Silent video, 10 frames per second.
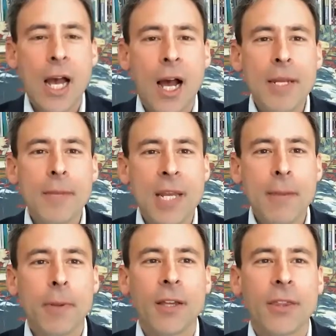mean,
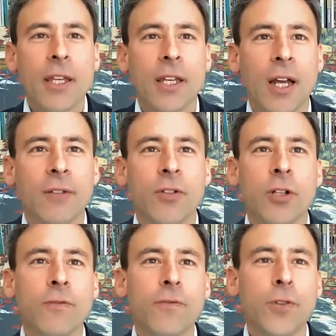people, I think, kind of
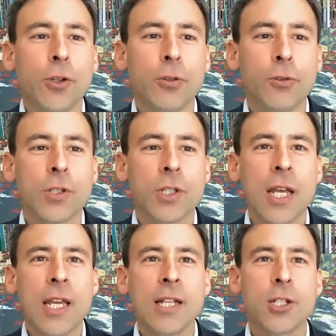confuse
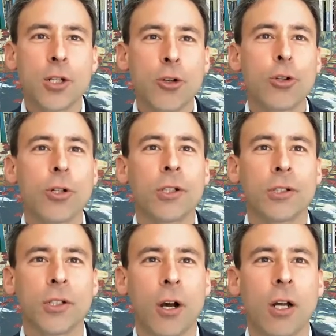institutional
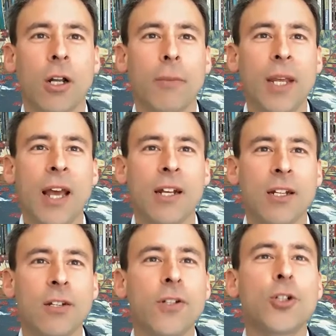autonomy and
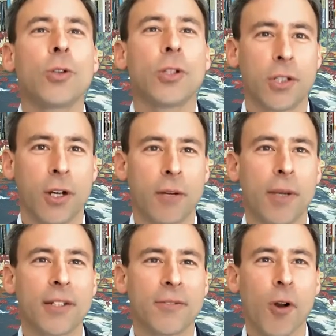individual
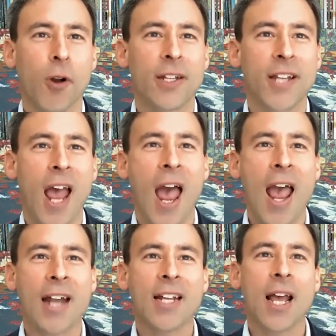autonomy, right?
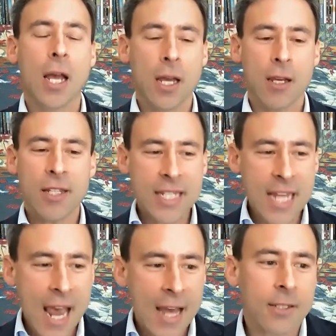And
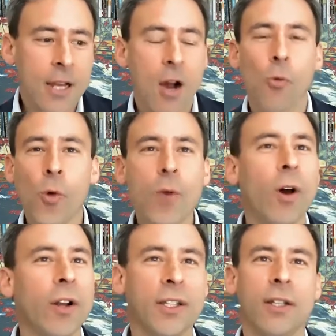yes, we
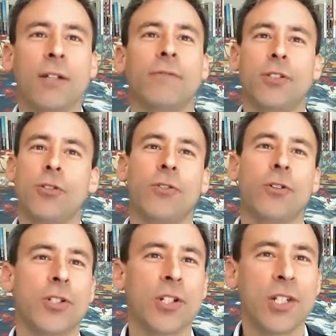want to give
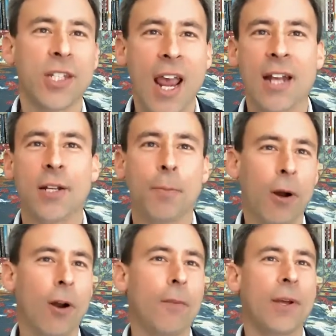universities and
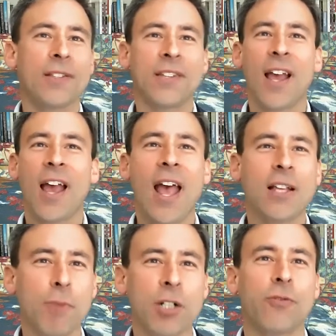departments as
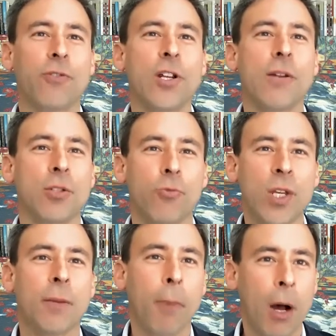much freedom as we
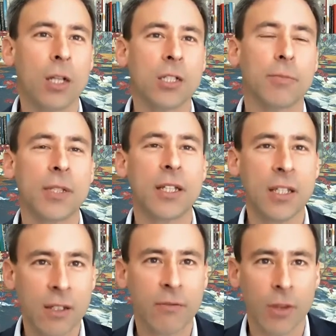can possibly
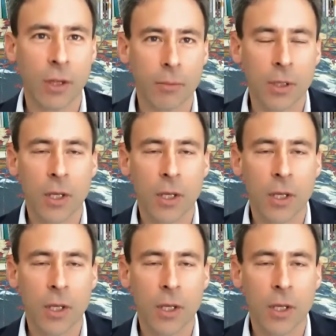give them.